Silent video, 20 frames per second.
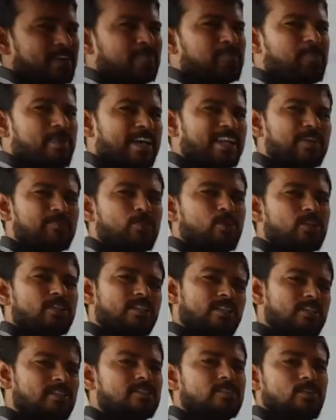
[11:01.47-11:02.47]
in parabola
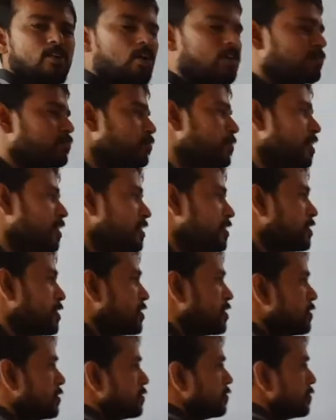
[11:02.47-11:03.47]
there is not much.
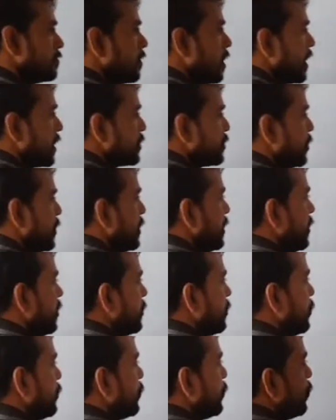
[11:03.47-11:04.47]

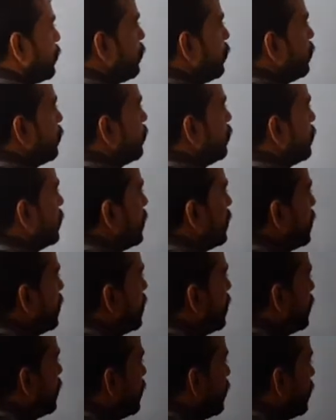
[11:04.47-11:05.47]
Actually, you know,
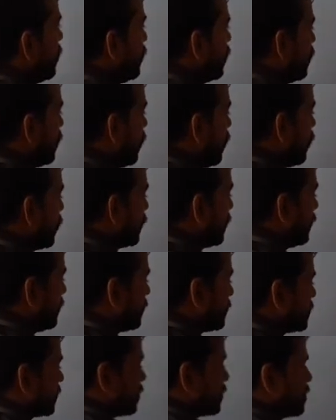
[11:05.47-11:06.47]
I already
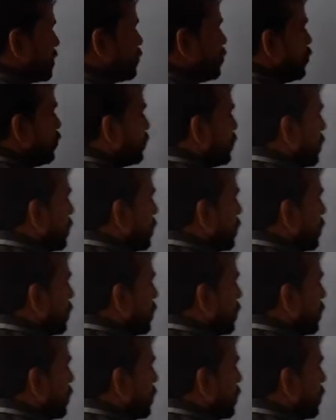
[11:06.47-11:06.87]
discussed about